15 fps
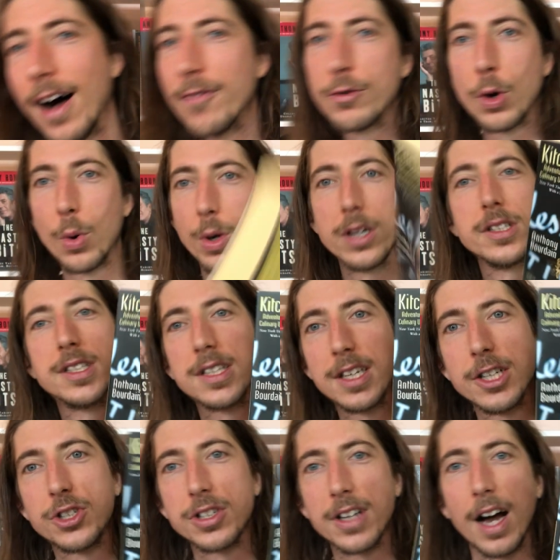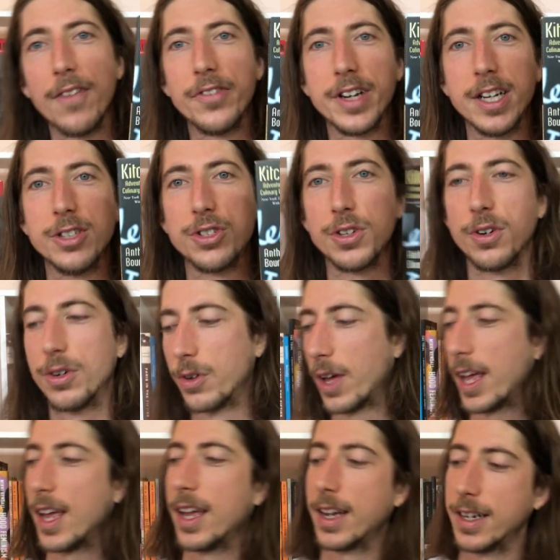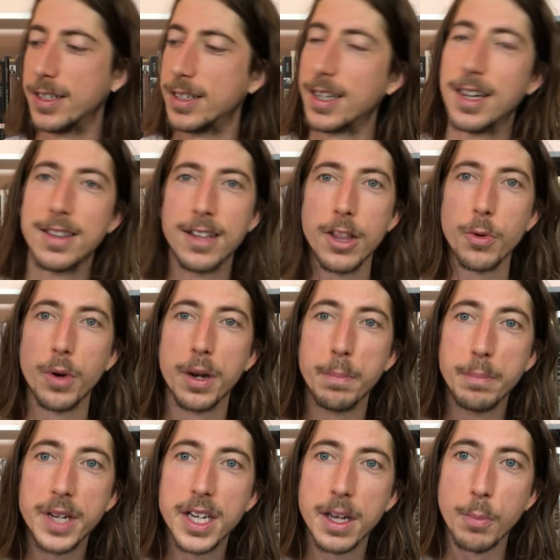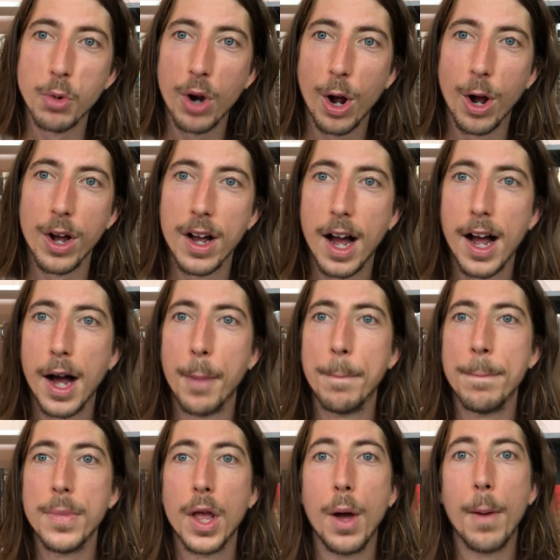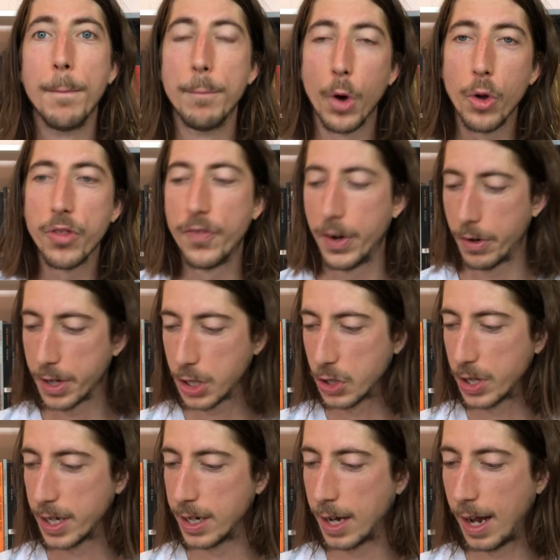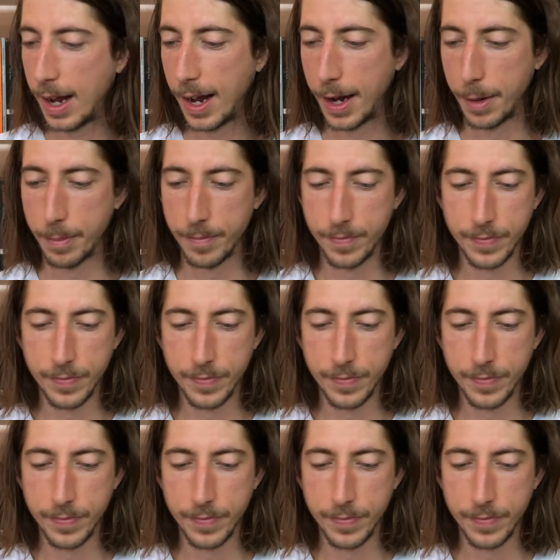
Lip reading: Of course, Kitchen Confidential, and the other one, Medium Raw. Both very good. I